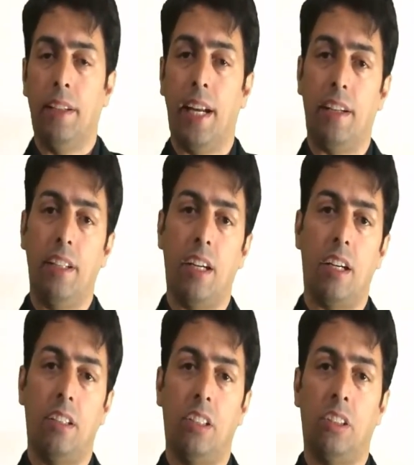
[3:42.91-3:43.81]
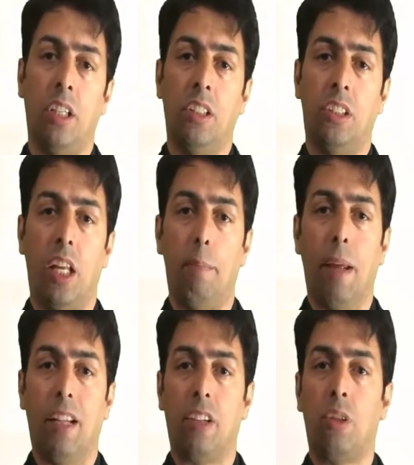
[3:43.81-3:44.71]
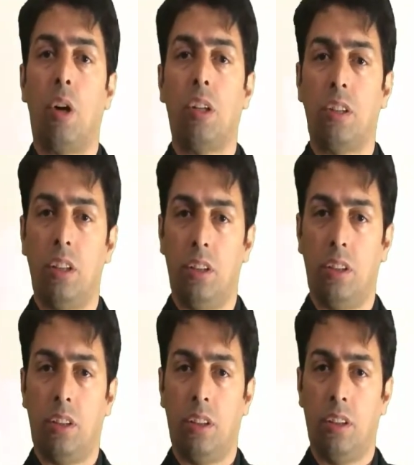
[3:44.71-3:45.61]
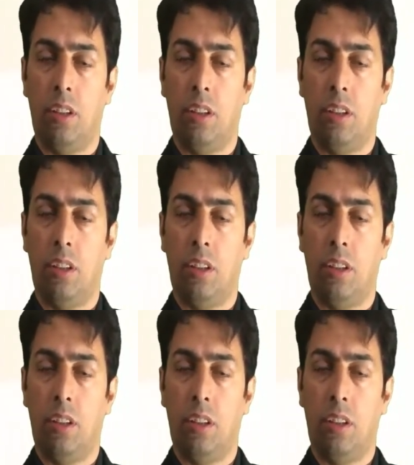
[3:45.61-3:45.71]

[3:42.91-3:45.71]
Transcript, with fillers: that there are these cerebellar tonsils.